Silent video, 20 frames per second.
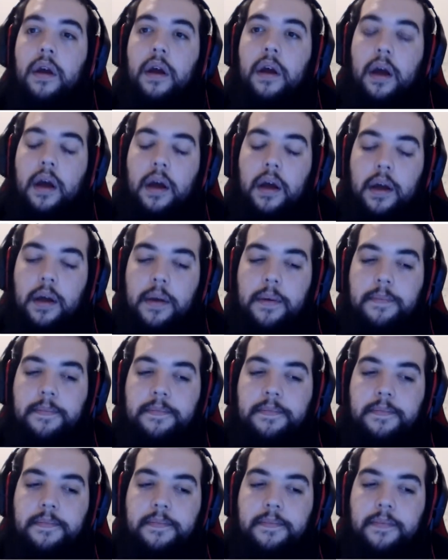
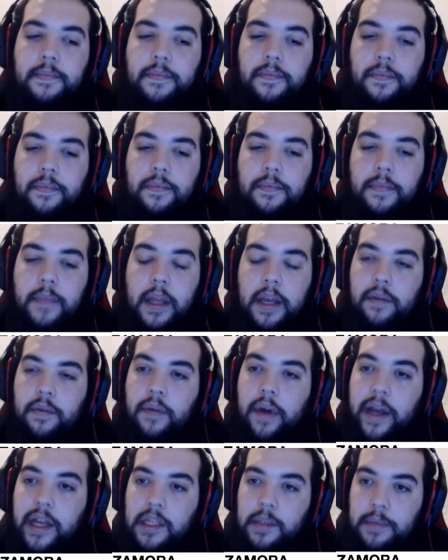like
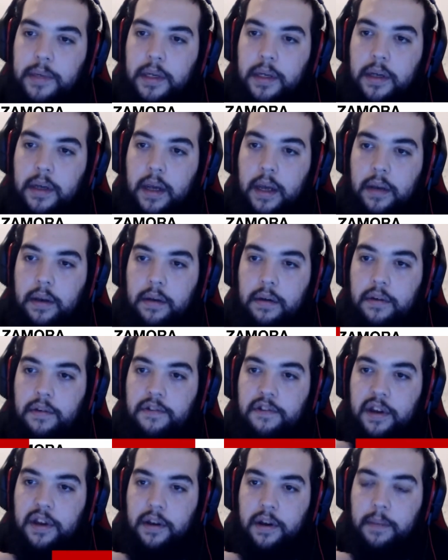raspy, and
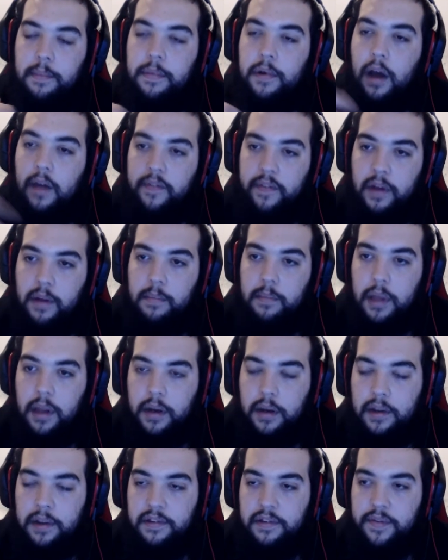she ended up coughing up blood
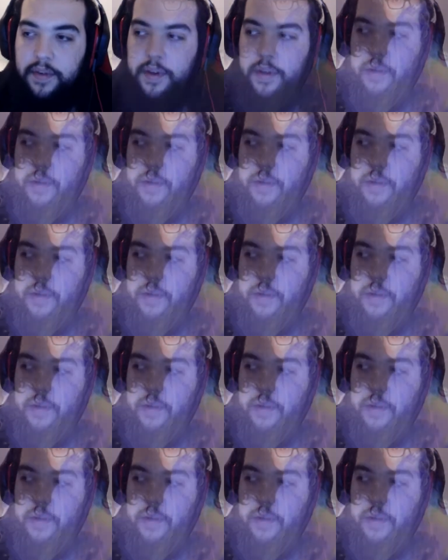because of it.